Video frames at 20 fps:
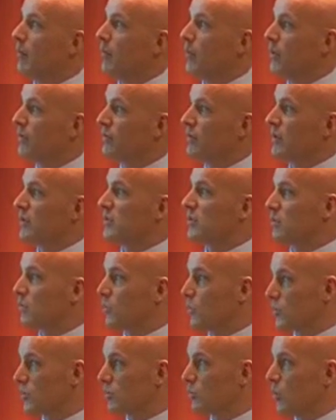we have done some
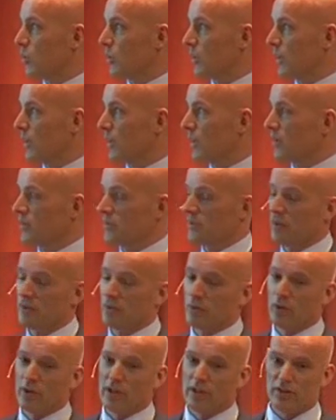cost modeling and said,
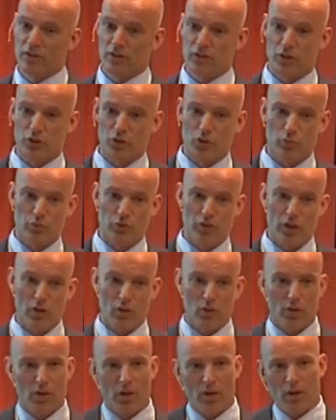well, let's assume, you
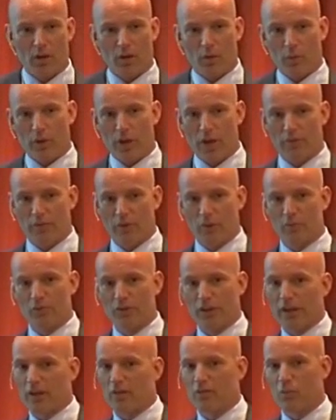know, we have an
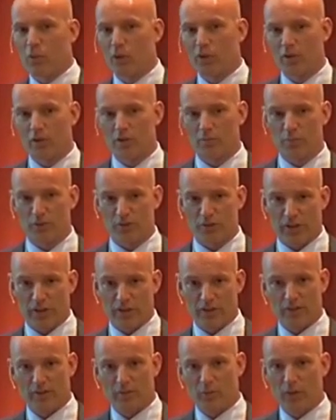uptake of
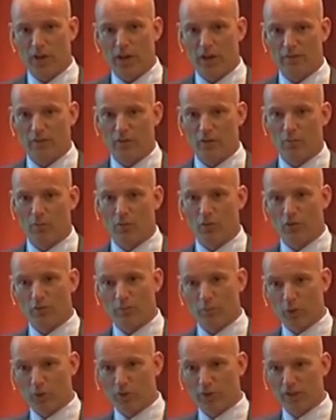100%. We have a number
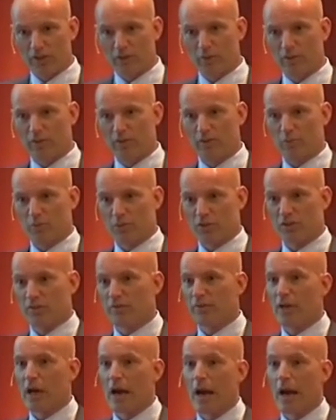of buildings with a specific